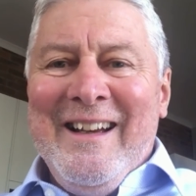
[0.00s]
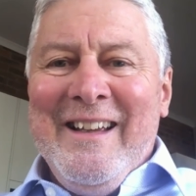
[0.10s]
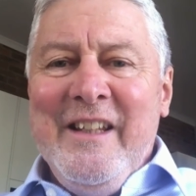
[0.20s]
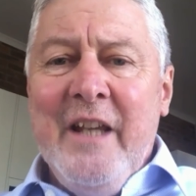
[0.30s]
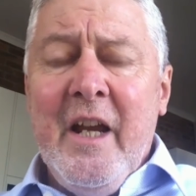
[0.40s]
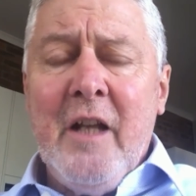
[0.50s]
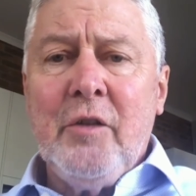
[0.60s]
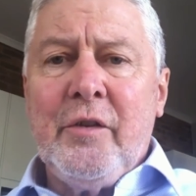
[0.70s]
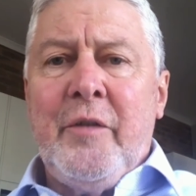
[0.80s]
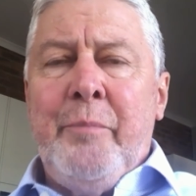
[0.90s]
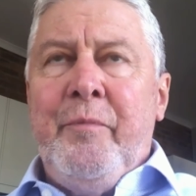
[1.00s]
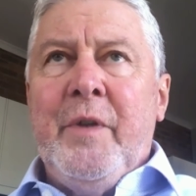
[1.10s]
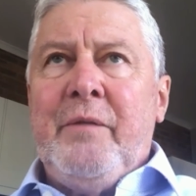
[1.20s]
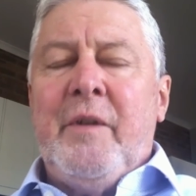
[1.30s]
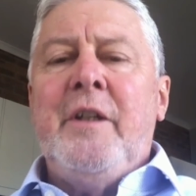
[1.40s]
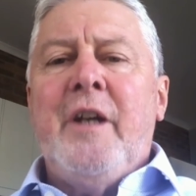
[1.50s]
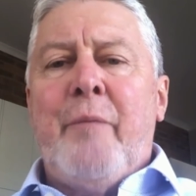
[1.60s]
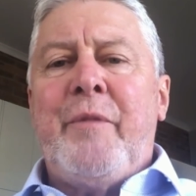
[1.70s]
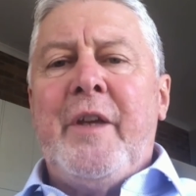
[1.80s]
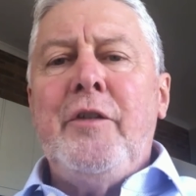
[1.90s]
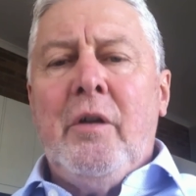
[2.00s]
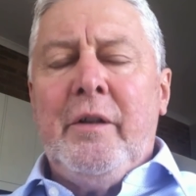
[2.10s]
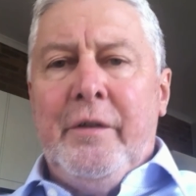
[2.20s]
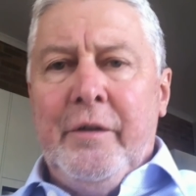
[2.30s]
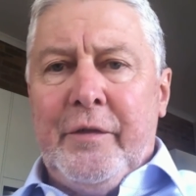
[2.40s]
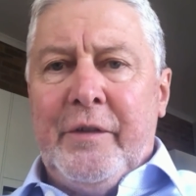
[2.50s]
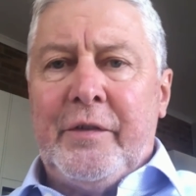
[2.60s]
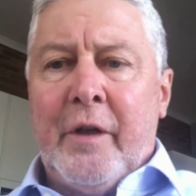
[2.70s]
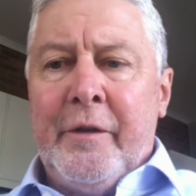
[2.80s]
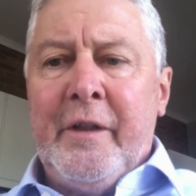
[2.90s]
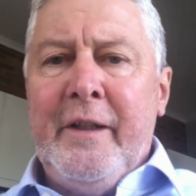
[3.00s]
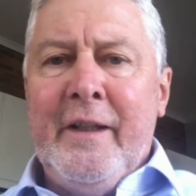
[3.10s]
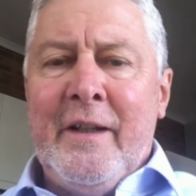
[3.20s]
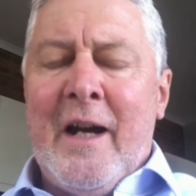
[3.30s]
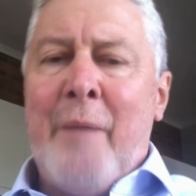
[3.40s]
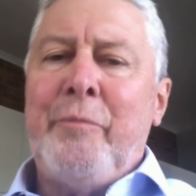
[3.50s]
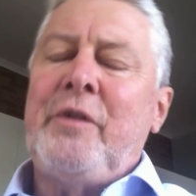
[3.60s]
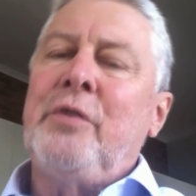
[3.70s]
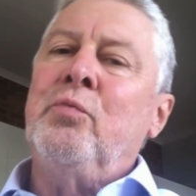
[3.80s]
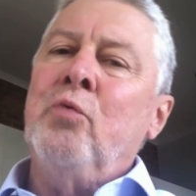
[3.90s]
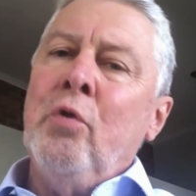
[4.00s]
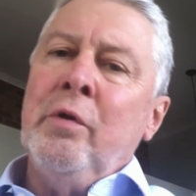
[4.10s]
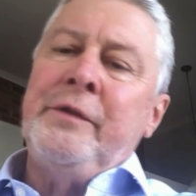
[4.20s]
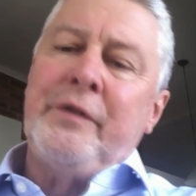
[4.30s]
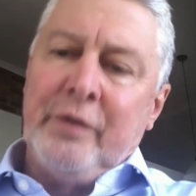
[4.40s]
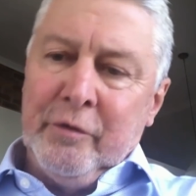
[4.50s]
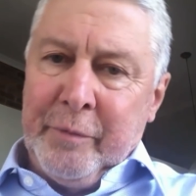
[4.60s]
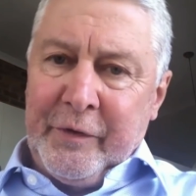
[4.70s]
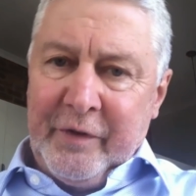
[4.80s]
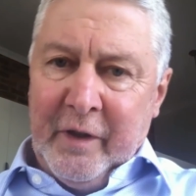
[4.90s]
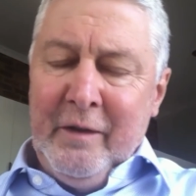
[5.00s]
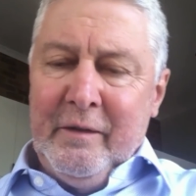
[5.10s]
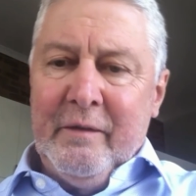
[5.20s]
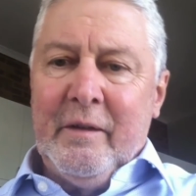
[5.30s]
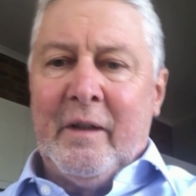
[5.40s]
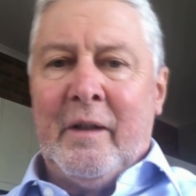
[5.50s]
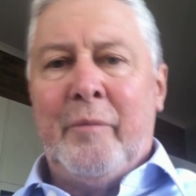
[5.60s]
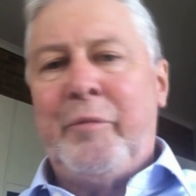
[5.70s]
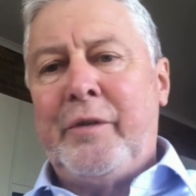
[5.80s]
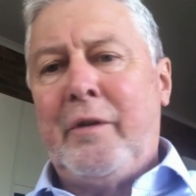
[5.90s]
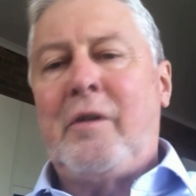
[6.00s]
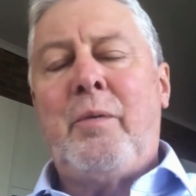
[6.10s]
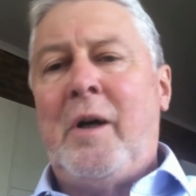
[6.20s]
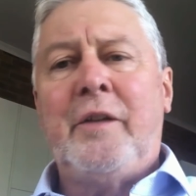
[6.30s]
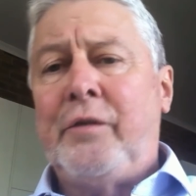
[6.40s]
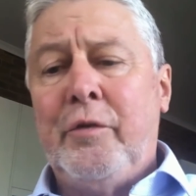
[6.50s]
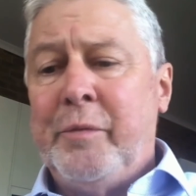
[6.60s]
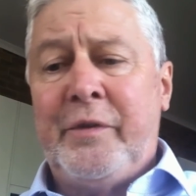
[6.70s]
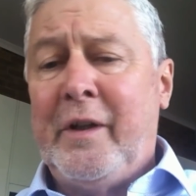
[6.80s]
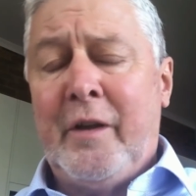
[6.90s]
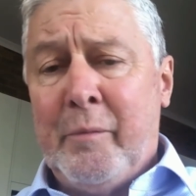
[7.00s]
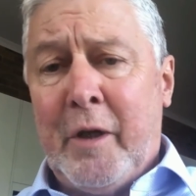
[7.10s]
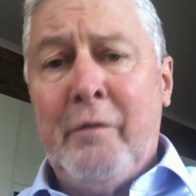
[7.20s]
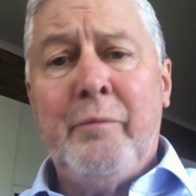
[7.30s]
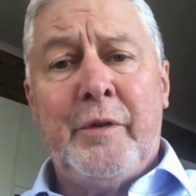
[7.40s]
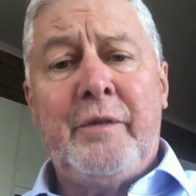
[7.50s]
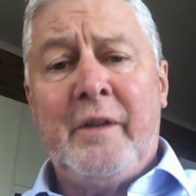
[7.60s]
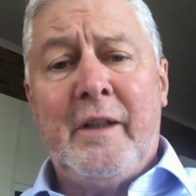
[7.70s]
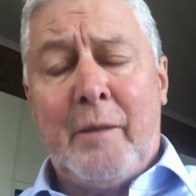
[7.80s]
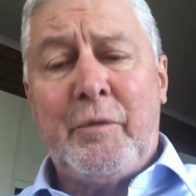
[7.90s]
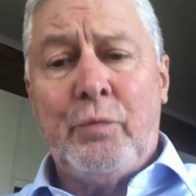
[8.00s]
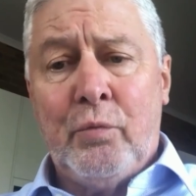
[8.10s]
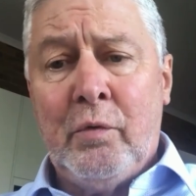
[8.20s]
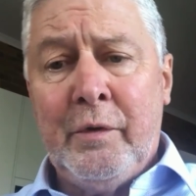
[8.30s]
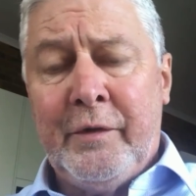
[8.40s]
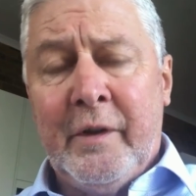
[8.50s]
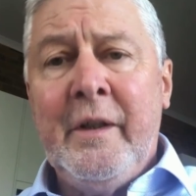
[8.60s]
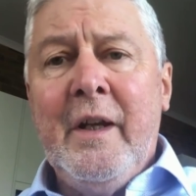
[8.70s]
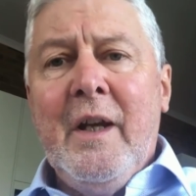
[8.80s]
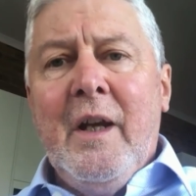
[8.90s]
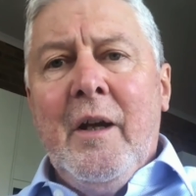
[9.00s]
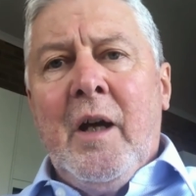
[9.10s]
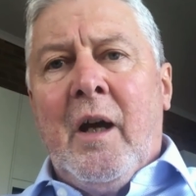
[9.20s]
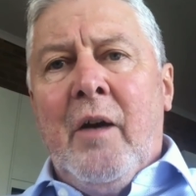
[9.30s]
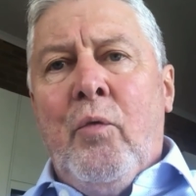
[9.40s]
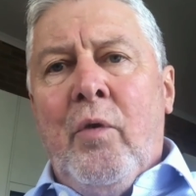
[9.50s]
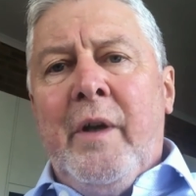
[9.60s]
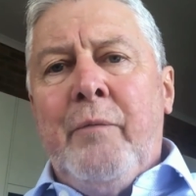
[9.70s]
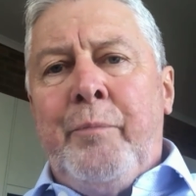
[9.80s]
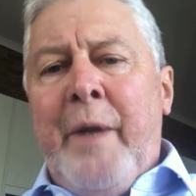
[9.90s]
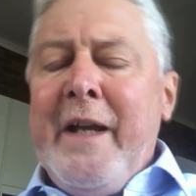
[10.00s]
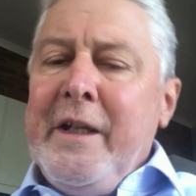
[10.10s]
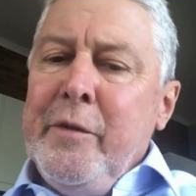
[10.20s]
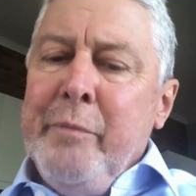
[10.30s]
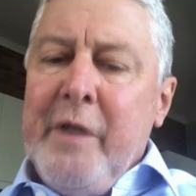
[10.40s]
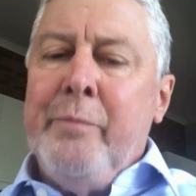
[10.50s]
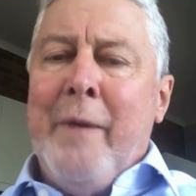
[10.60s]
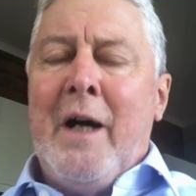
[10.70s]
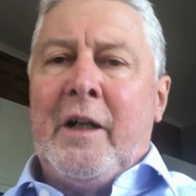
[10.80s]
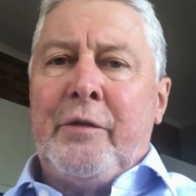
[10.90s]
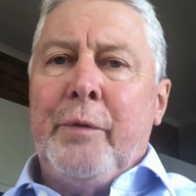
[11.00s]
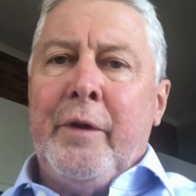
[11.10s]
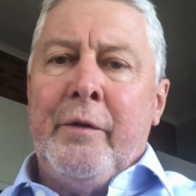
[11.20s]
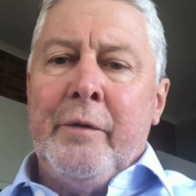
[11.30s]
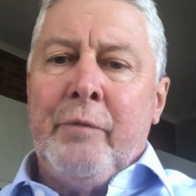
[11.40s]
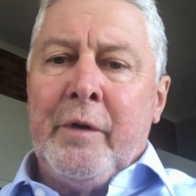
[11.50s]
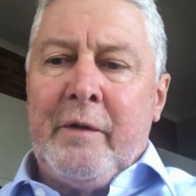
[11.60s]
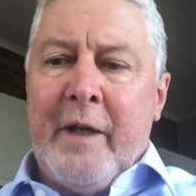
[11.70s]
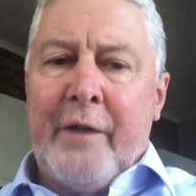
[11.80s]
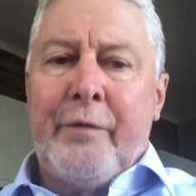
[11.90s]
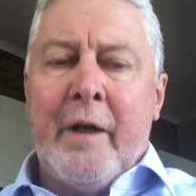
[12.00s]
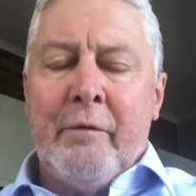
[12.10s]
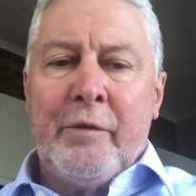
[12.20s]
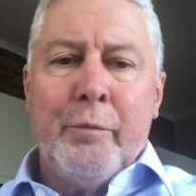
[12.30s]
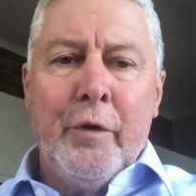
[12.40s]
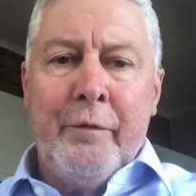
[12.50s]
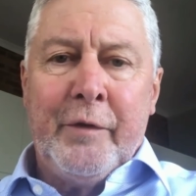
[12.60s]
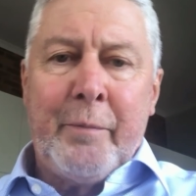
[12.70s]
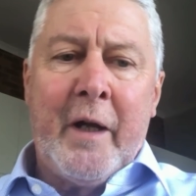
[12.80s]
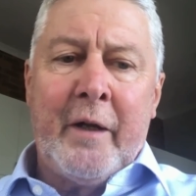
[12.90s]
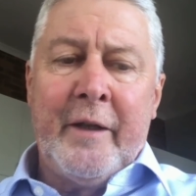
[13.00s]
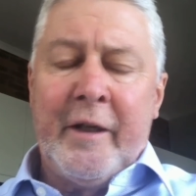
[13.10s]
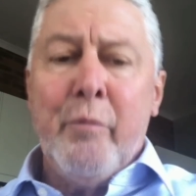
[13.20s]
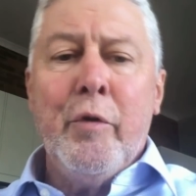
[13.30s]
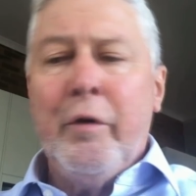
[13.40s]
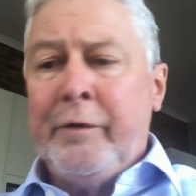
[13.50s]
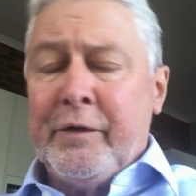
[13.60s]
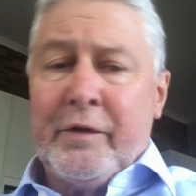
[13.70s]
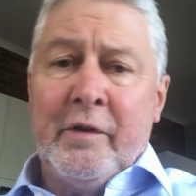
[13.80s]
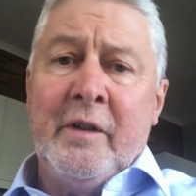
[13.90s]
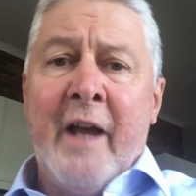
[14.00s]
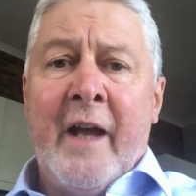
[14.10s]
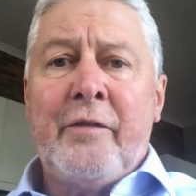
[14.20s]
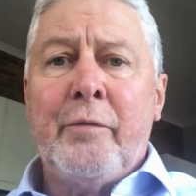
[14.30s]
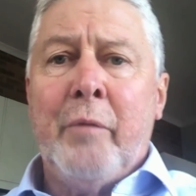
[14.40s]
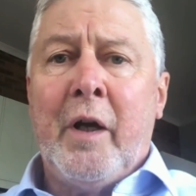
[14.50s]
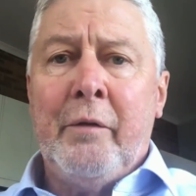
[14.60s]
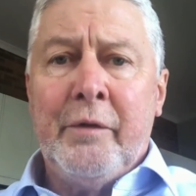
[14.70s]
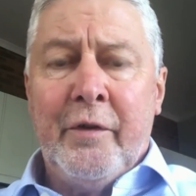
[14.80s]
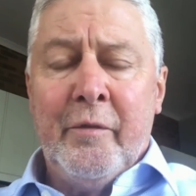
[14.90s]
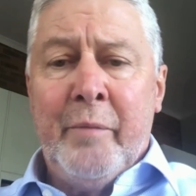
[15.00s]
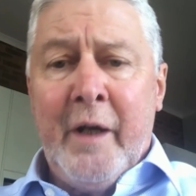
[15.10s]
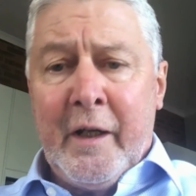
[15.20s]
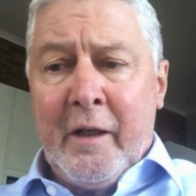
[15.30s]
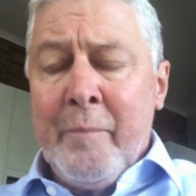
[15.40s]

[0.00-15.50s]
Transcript: Yeah, look, the, the, the um, they're not hugely so. You can get up towards 2%, uh, but not quite 2% at the moment, but you can get up towards it. Uh, back in mid March, when the, the, cash rate was moved as part of that emergency action by the Reserve Bank,